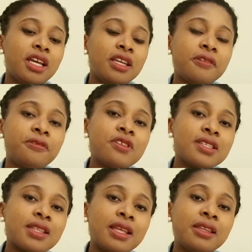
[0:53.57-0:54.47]
the
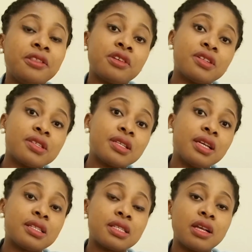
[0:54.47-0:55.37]
first thing the
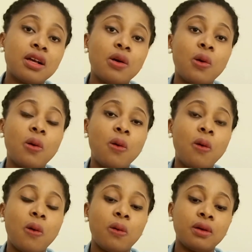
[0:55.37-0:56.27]
nurses
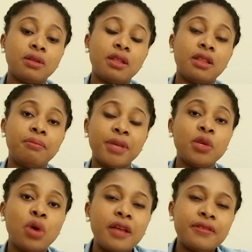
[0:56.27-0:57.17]
or the
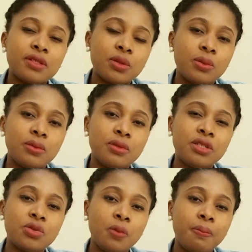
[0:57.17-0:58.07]
midwives do
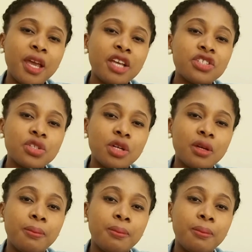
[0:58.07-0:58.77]
is to make sure your